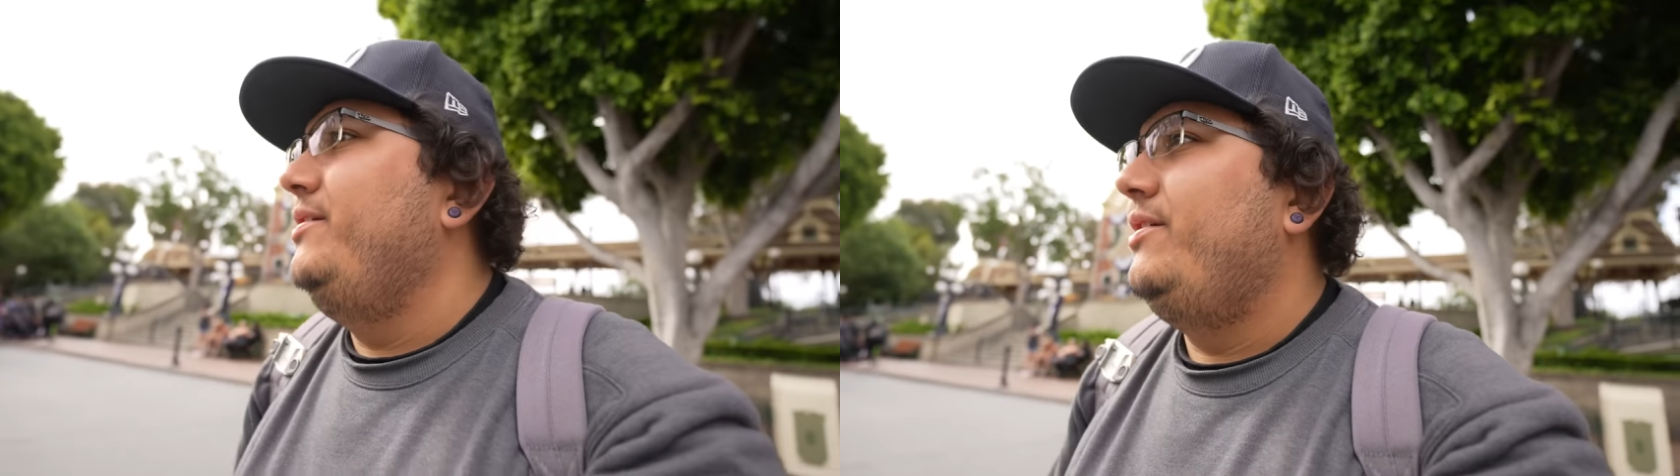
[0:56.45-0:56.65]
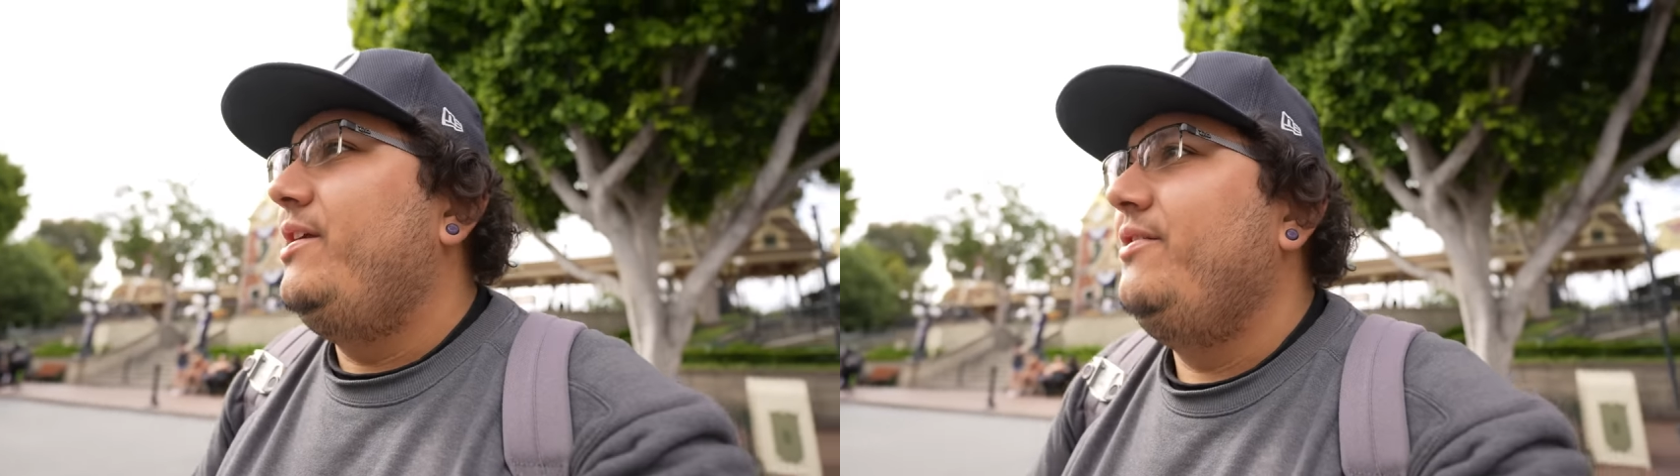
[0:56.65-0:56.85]

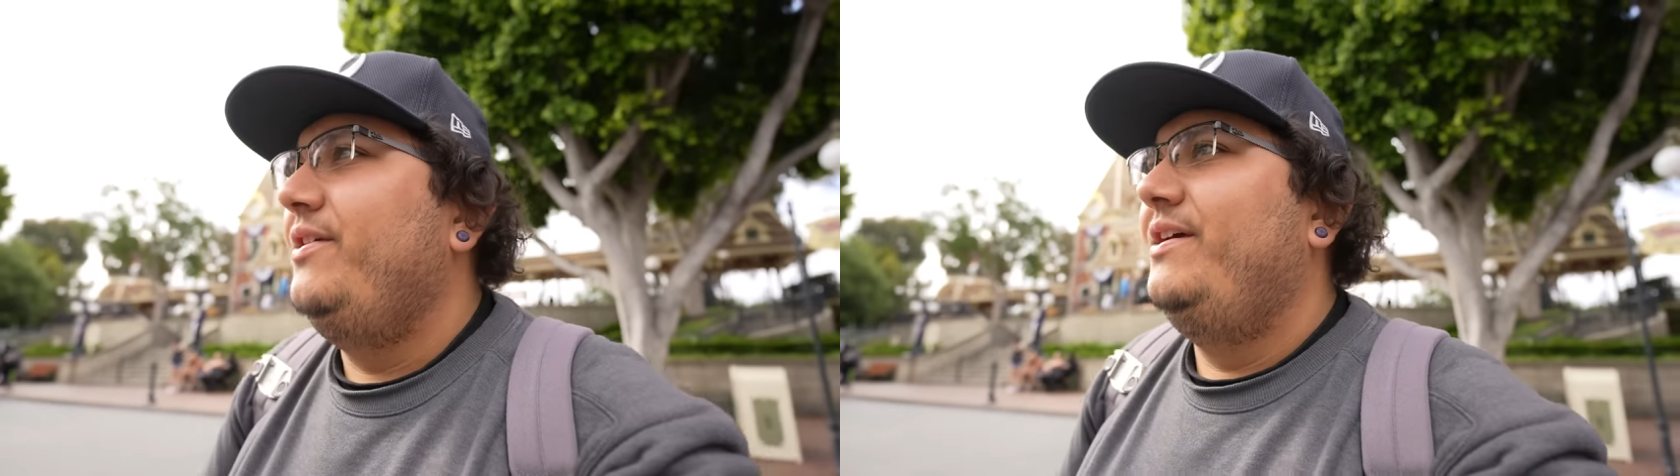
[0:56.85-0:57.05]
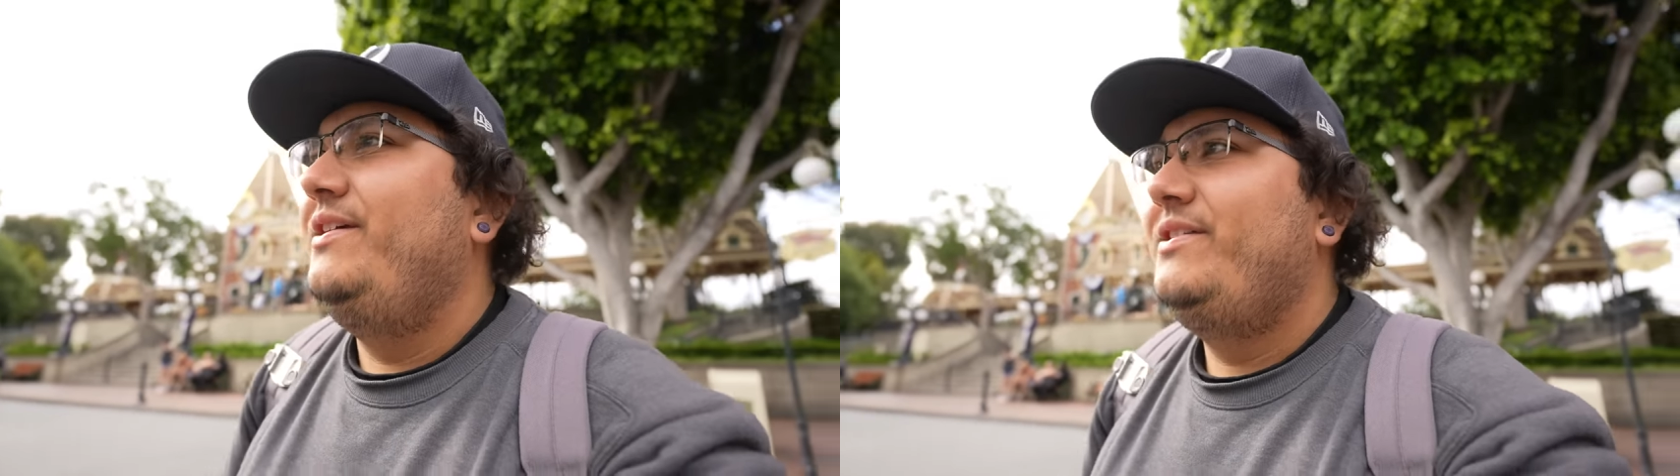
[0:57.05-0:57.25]
You can hear
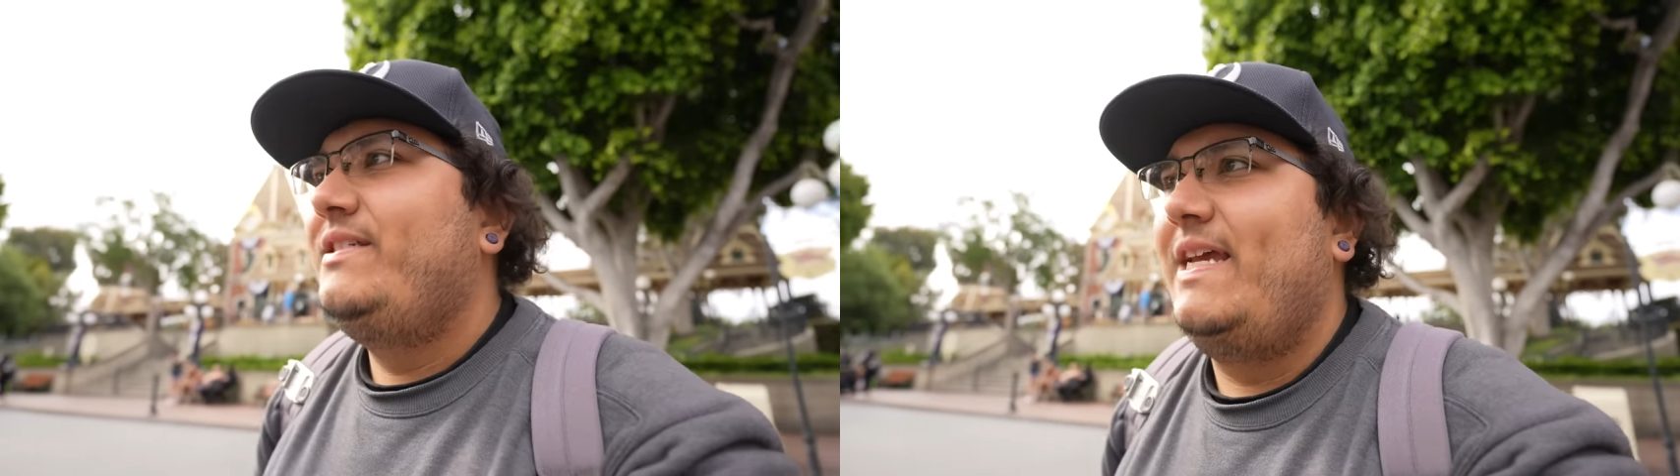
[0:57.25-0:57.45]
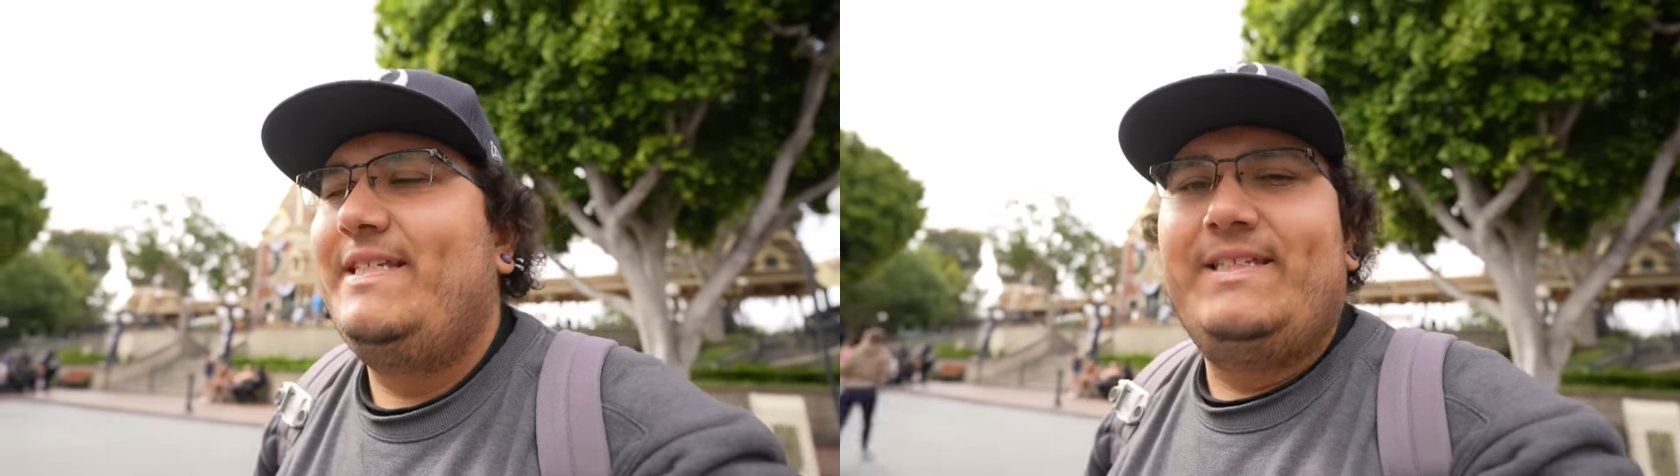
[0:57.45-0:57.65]
the
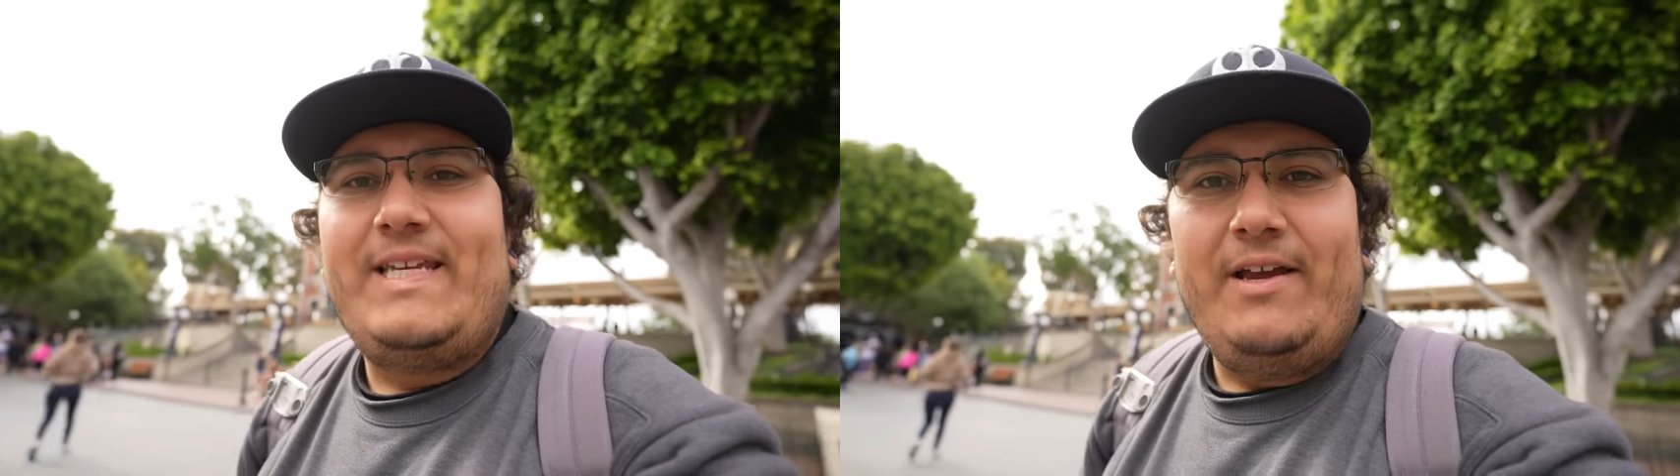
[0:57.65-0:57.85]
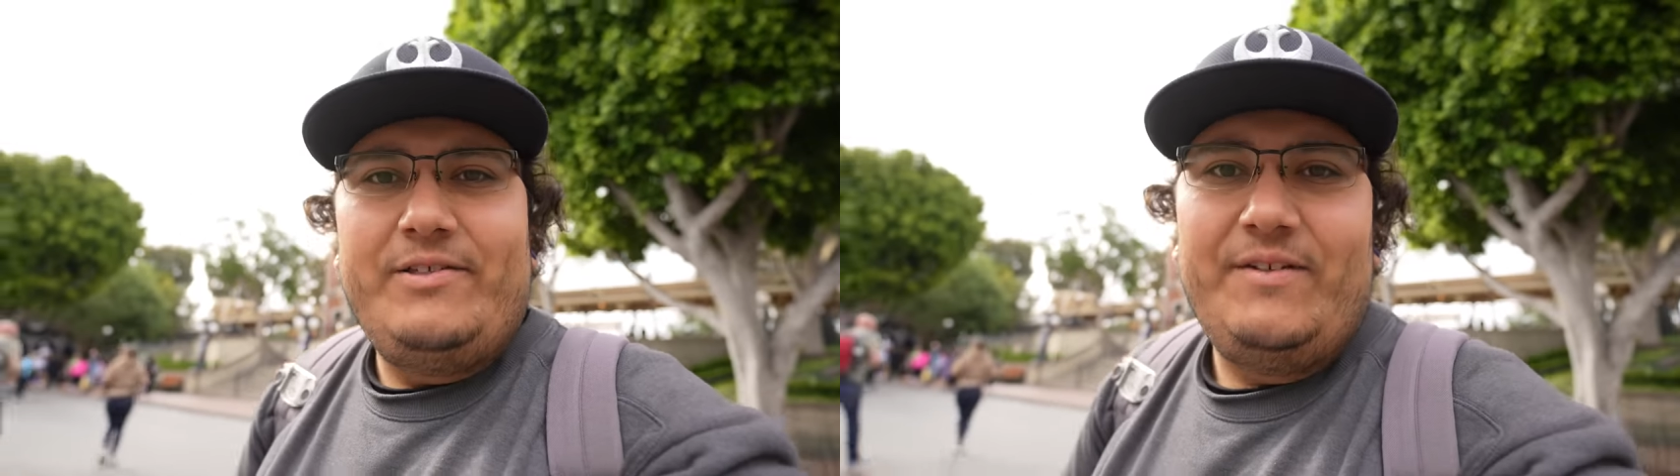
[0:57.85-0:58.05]
sights and
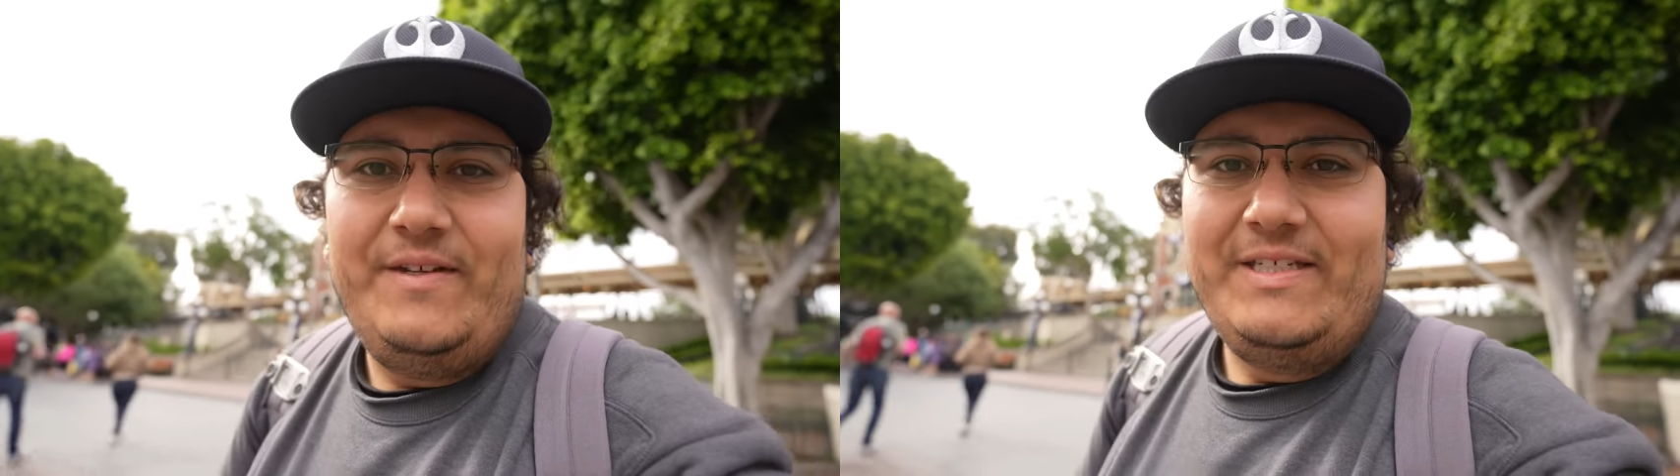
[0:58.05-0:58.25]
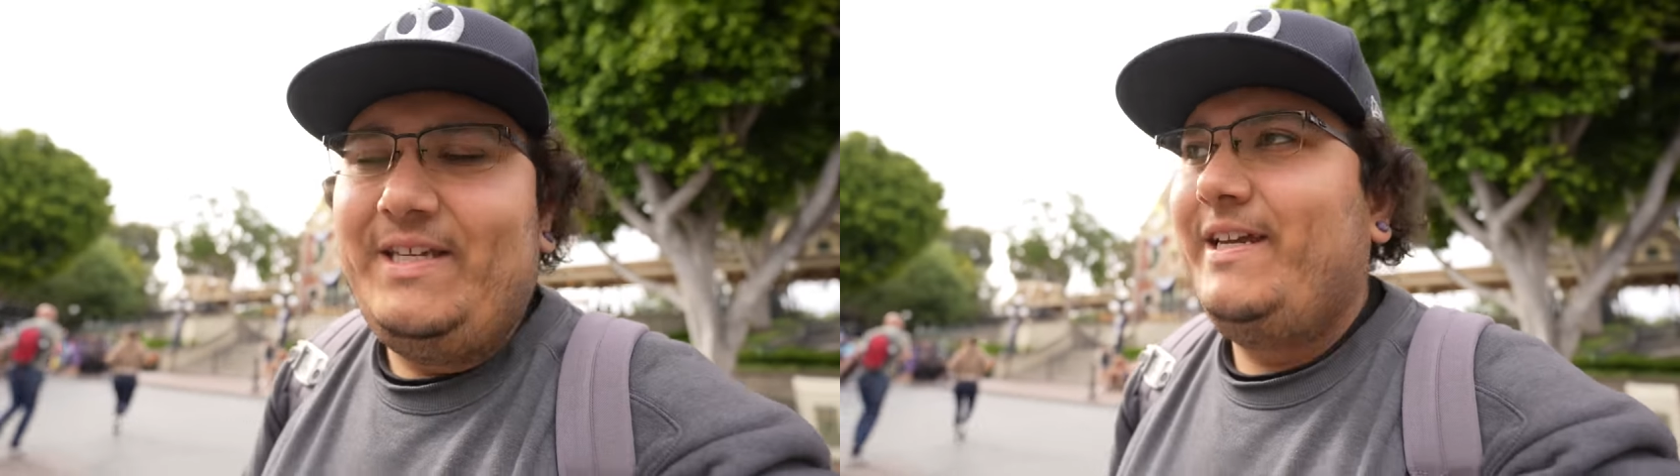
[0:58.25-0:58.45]
sounds of
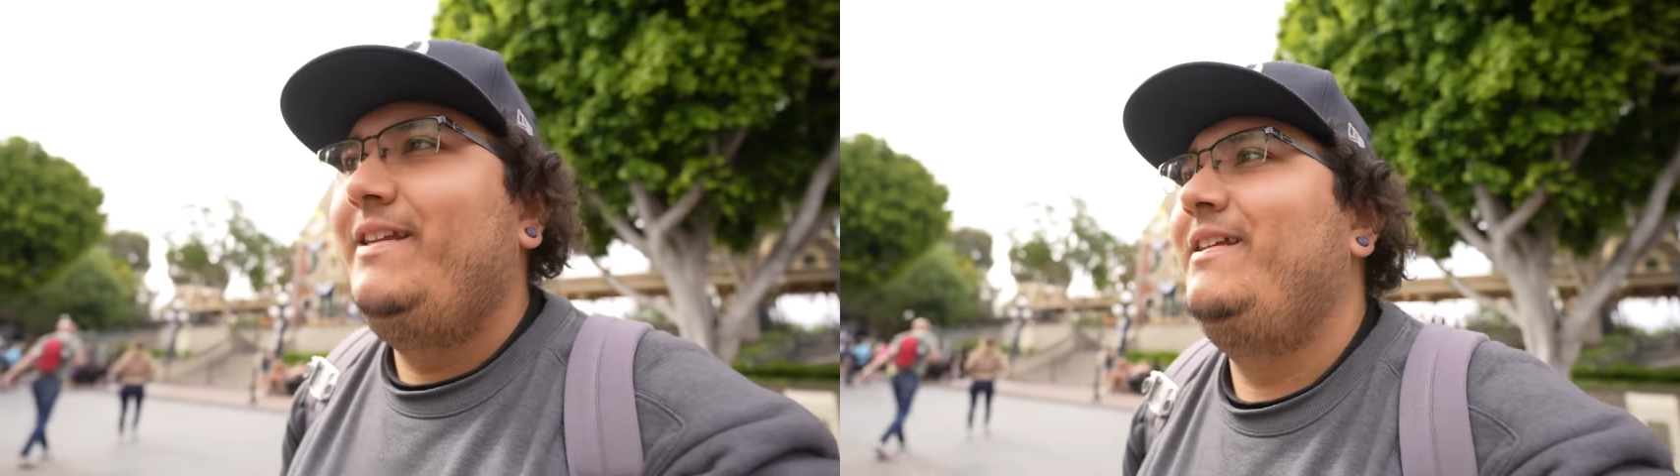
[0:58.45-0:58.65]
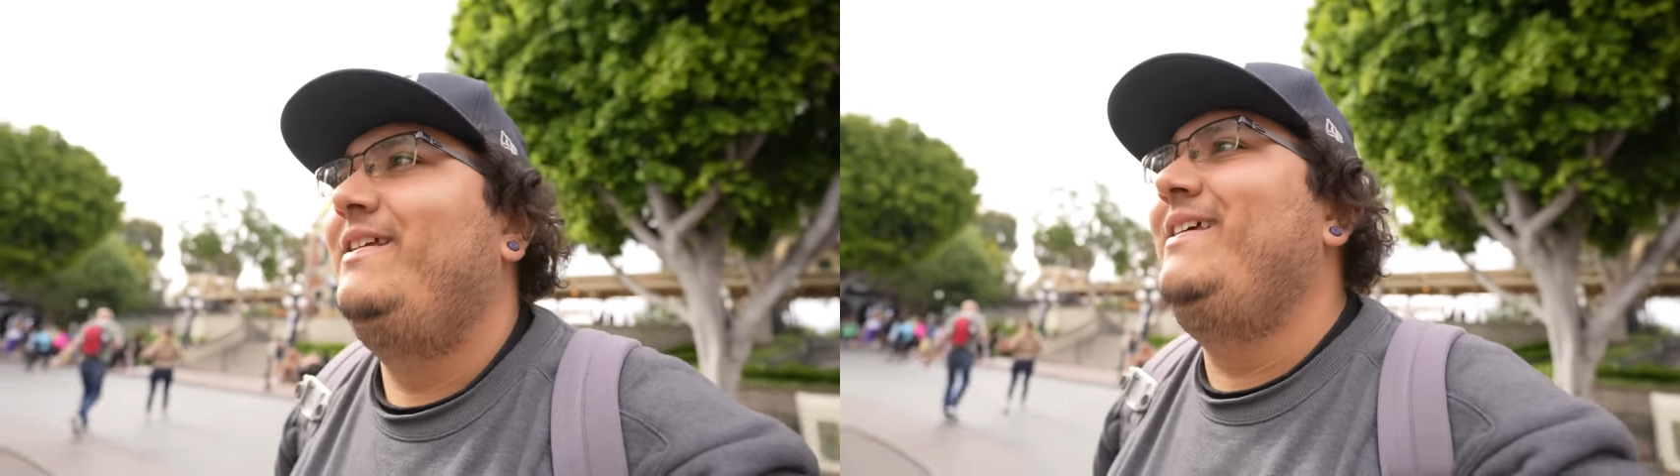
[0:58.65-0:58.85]
Disneyland.